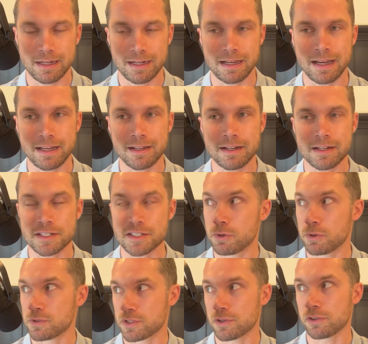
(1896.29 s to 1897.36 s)
I got
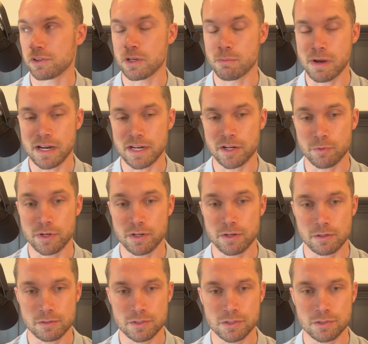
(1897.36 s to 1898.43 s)
exposed early in my
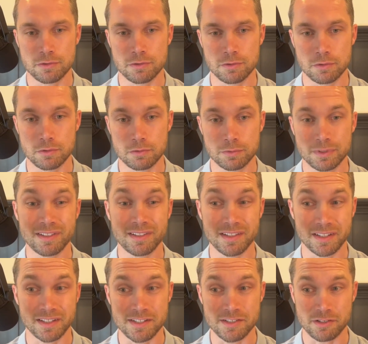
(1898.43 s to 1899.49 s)
career to really
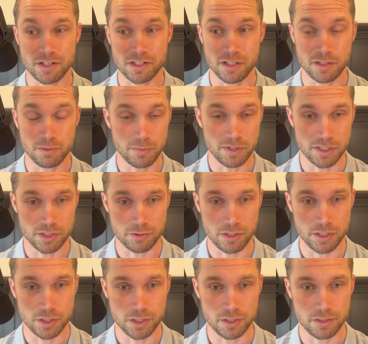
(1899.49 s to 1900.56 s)
the construction
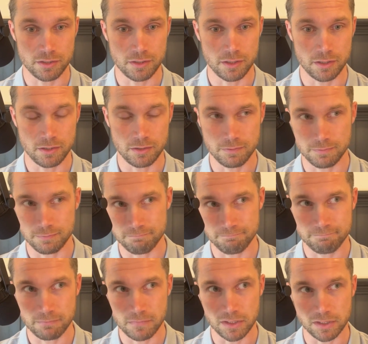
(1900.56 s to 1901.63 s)
administration of
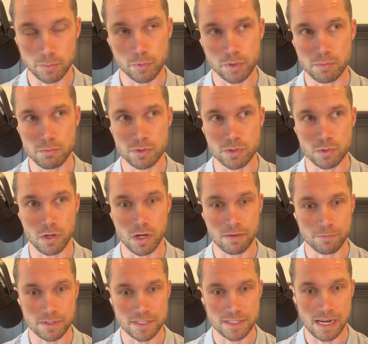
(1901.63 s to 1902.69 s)
the Liberty Mutual
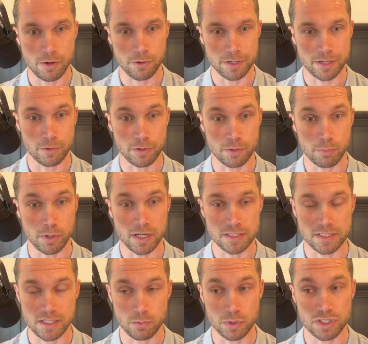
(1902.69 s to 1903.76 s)
office tower here in
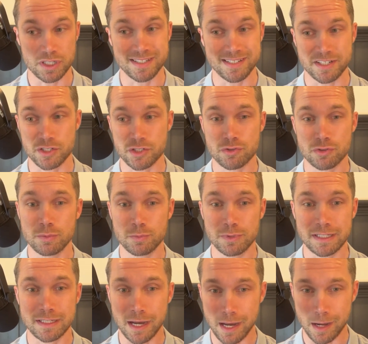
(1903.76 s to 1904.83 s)
Boston, which is an extremely
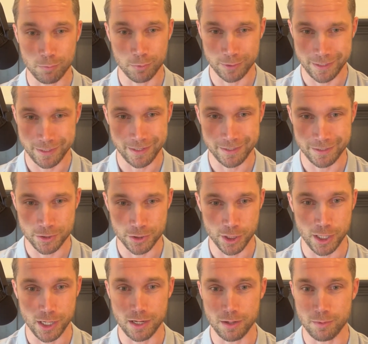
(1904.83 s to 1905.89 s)
complicated
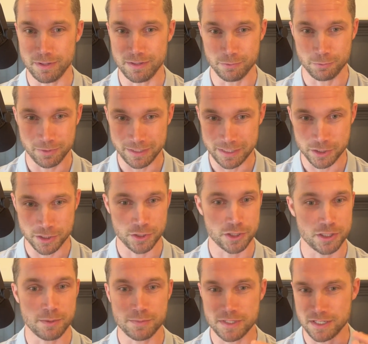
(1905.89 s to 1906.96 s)
job, and the
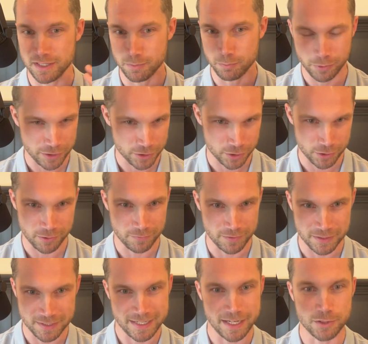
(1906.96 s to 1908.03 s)
relationships and the pressure of the
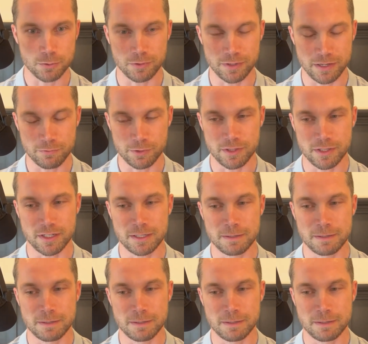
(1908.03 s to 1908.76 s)
schedule and everything.